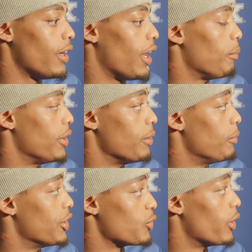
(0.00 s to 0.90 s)
and
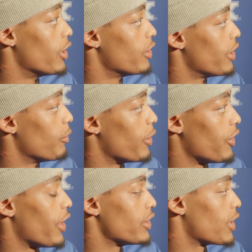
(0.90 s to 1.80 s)
me as well,
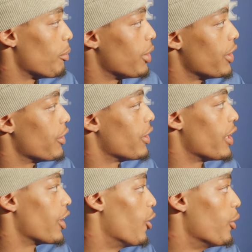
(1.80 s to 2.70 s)
whether that's coming in,
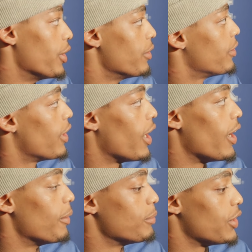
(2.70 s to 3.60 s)
going,
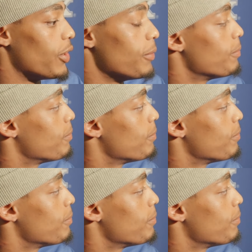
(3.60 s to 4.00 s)
so.